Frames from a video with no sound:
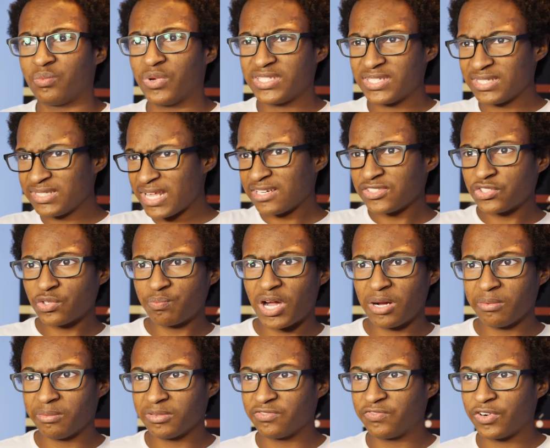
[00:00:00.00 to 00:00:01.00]
what's the National
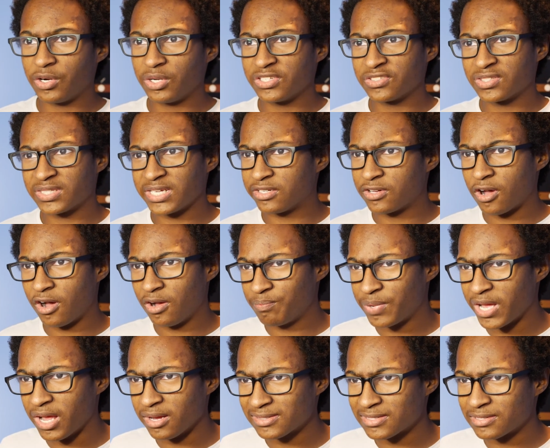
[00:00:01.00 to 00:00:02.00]
Popular Vote Interstate
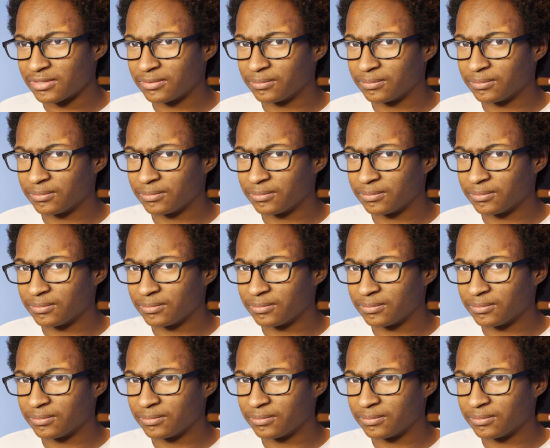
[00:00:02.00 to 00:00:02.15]
Compact?